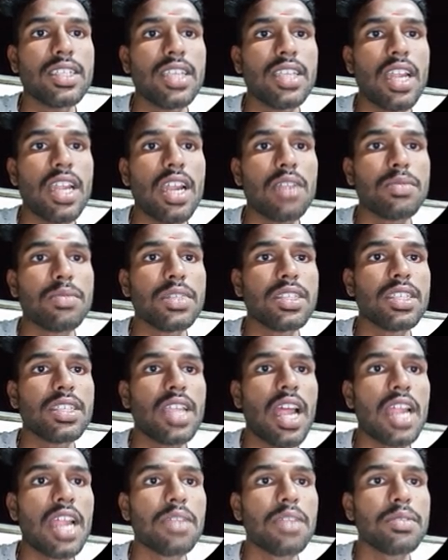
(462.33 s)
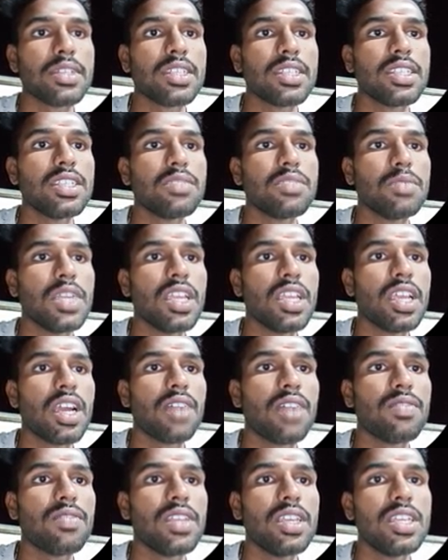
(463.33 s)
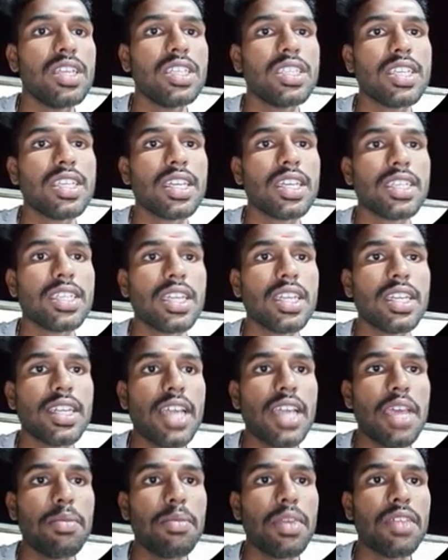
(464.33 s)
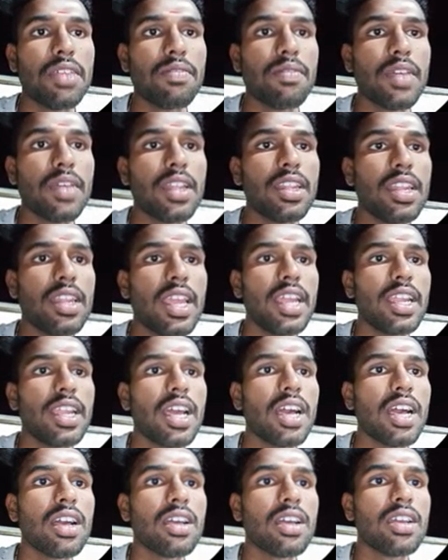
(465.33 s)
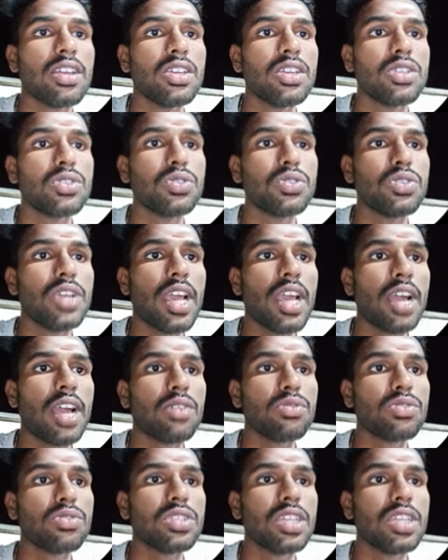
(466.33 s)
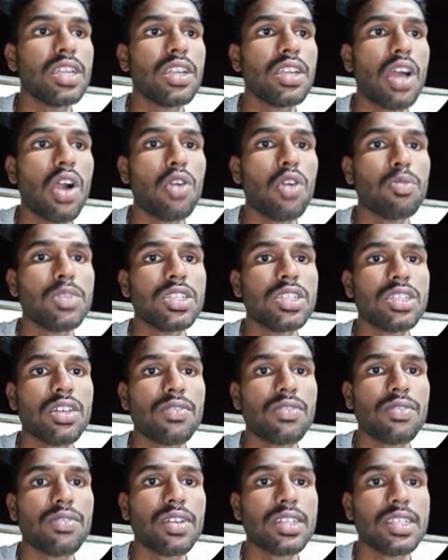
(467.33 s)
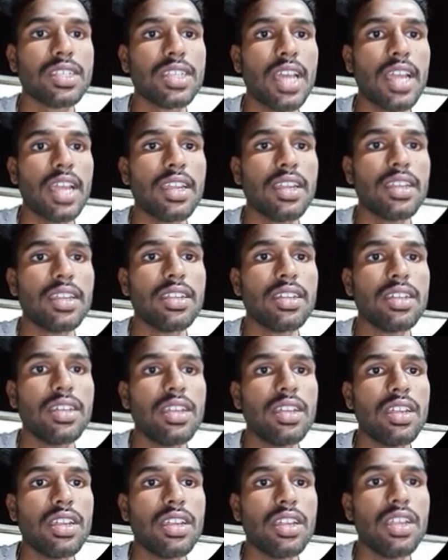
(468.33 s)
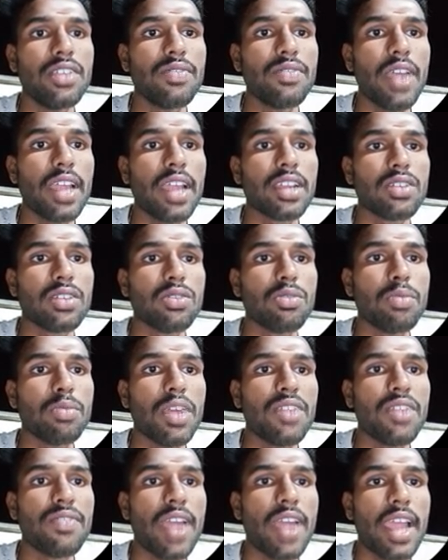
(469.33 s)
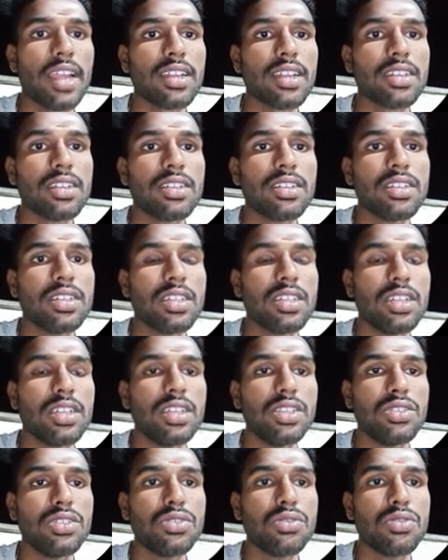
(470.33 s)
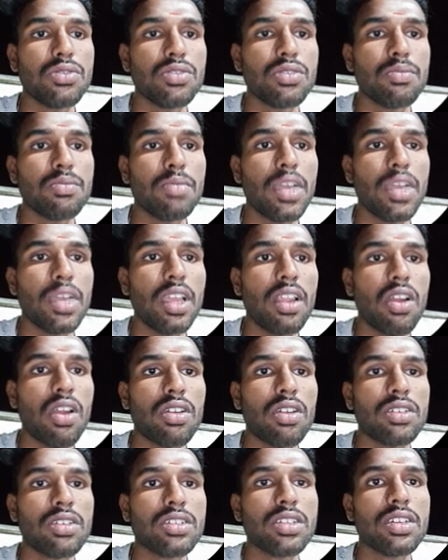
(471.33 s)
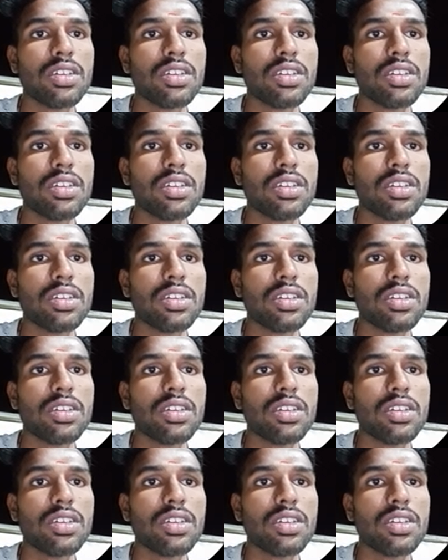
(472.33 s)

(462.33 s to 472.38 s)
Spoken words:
Synonyms is meaning of the each section, timing when data should have to send how much of a standard, de facto by fact, de jure by law.